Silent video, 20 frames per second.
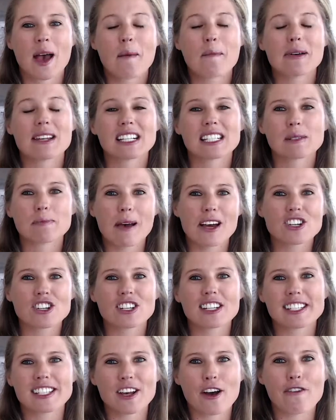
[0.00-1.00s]
but especially
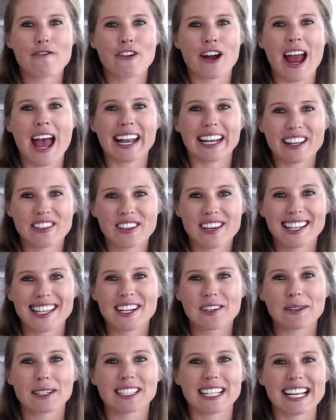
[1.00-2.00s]
so for anything that
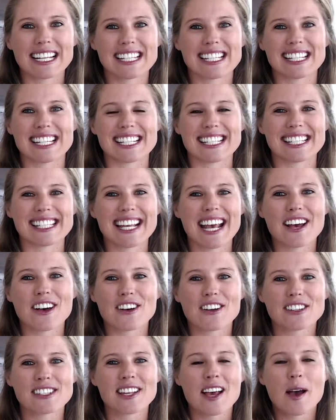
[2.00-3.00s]
relates to
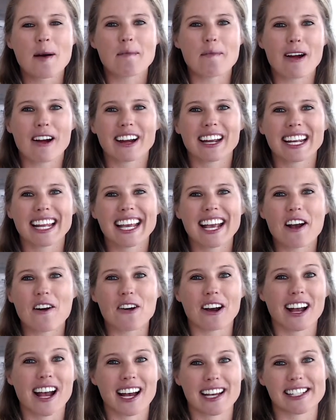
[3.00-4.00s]
sales, marketing, or
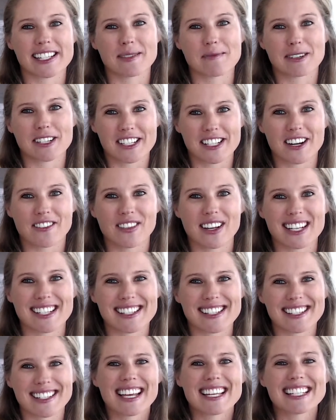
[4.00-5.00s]
customer
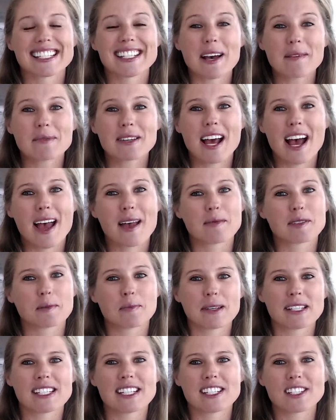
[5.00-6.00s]
service. Sometimes
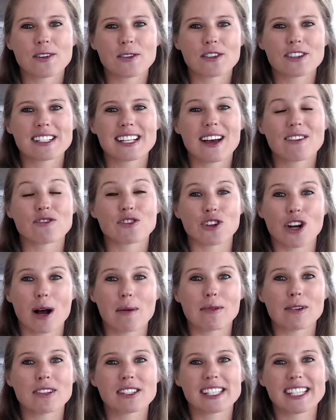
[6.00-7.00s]
business owners have
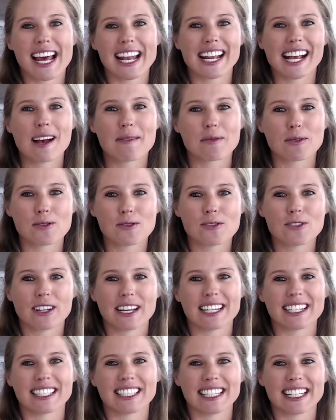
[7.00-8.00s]
trouble setting up Google
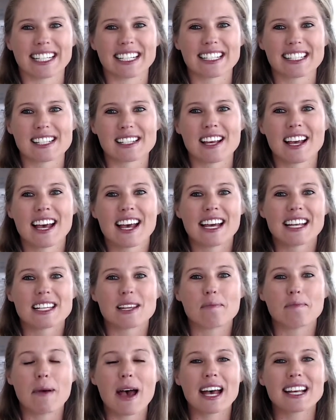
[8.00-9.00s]
Analytics to
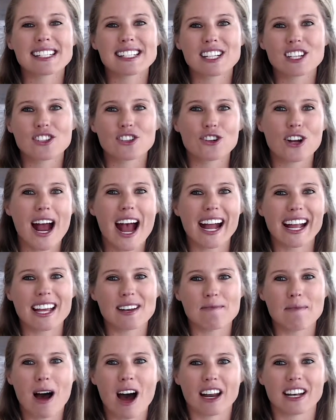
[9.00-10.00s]
best track
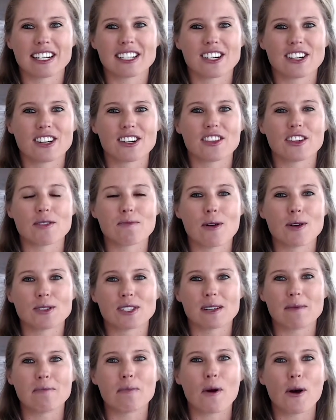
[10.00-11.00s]
and monitor their most
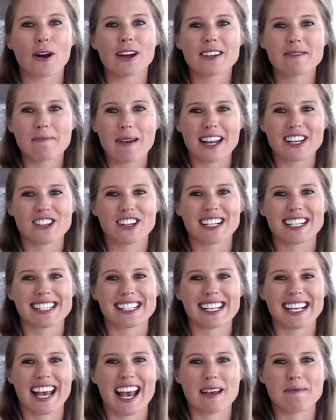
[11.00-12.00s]
important metrics
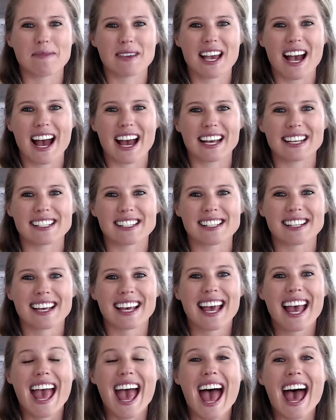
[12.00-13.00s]
and KPIs.
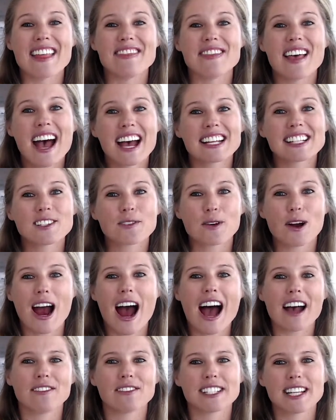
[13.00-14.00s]
And that's where
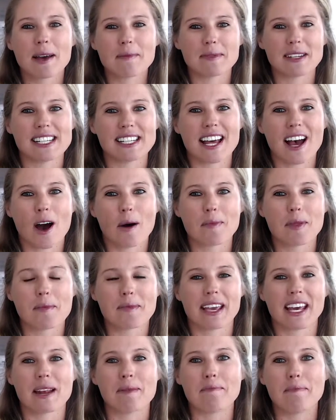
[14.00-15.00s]
I've stepped help them
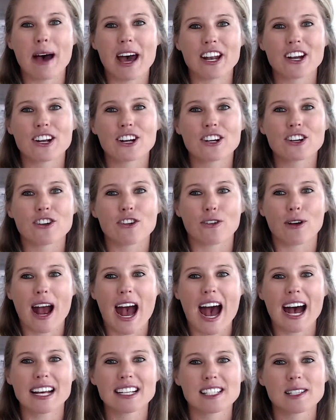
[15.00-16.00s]
get a better
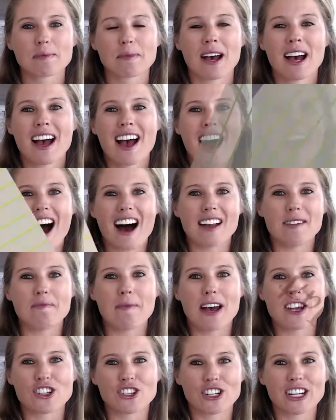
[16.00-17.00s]
grasp on
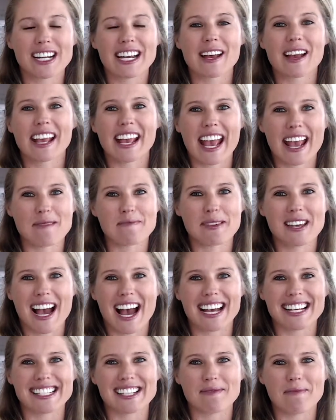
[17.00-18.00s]
measuring
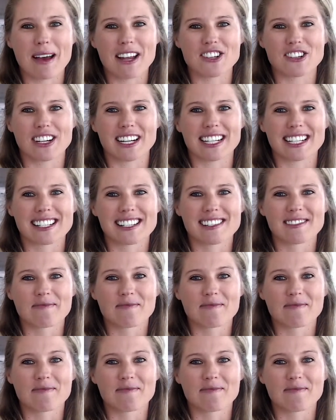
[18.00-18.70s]
KPIs and metrics.